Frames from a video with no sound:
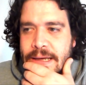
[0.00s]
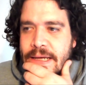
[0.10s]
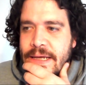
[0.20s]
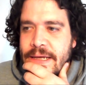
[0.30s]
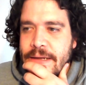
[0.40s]

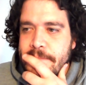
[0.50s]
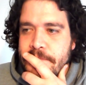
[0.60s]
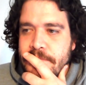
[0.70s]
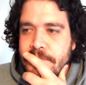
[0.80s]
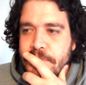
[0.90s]

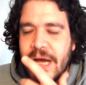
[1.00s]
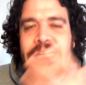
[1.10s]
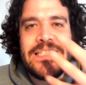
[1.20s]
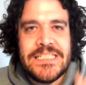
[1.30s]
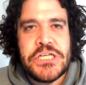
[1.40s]
Um, but her
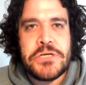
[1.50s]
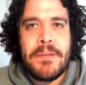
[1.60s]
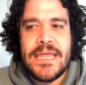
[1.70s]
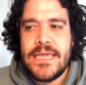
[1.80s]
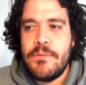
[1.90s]
decision
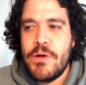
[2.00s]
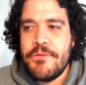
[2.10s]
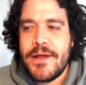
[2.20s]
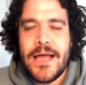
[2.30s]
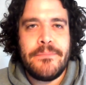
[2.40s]
making,
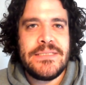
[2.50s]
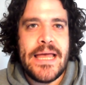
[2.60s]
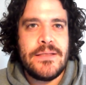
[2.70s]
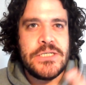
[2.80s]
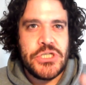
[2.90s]
whether it comes
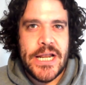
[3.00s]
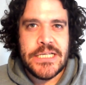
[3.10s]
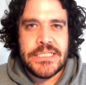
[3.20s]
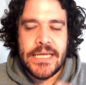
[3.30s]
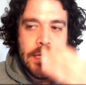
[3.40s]
down to
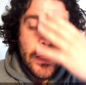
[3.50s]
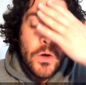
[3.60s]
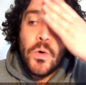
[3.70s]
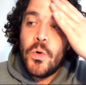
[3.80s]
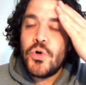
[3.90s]
jealousy
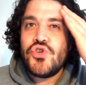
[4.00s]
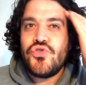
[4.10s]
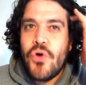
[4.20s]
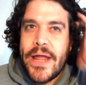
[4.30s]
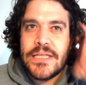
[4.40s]
or
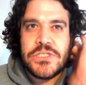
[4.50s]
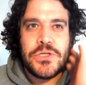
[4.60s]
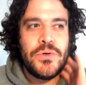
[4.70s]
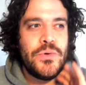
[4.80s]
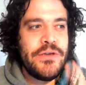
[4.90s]
trying
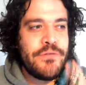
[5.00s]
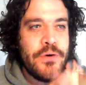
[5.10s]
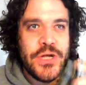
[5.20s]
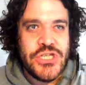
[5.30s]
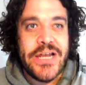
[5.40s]
to
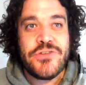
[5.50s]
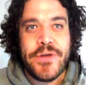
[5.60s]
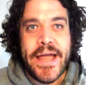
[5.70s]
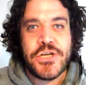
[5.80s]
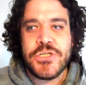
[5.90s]
evoke a jealous
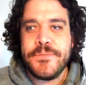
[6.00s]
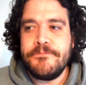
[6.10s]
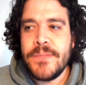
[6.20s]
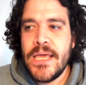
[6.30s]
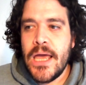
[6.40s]
reaction.
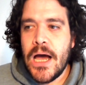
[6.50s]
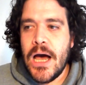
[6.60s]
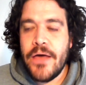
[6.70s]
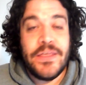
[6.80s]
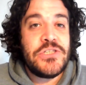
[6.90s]

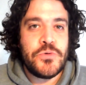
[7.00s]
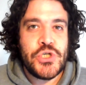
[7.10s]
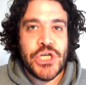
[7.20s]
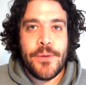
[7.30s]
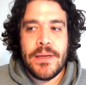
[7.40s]
Uh, this will
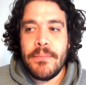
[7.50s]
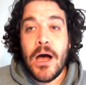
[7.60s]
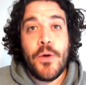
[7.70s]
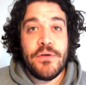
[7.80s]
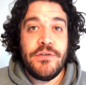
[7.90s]
show him,
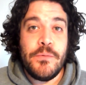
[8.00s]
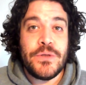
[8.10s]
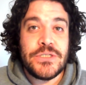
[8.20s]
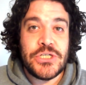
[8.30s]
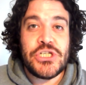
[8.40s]
oh, if he
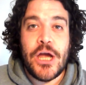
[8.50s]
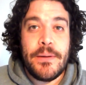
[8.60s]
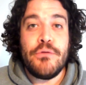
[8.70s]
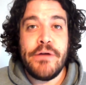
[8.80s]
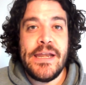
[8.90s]
wants a show,
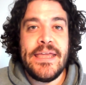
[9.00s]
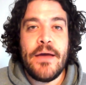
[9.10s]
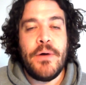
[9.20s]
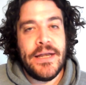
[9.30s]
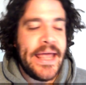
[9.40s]
he'll really get
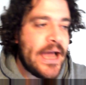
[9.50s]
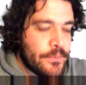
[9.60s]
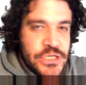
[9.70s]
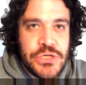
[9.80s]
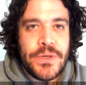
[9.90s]
one now
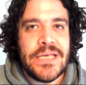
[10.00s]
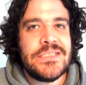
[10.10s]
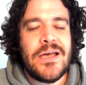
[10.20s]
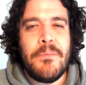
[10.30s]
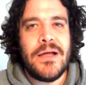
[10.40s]
and she'll kiss
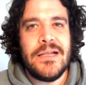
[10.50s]
someone.